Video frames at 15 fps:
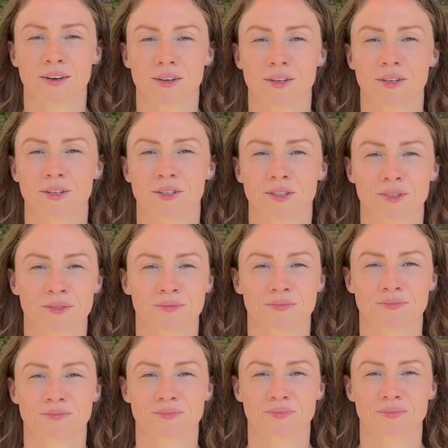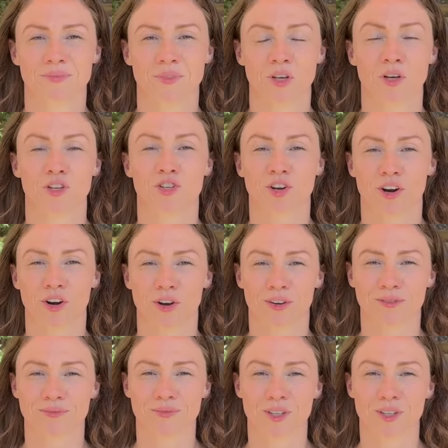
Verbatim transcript: You could journal,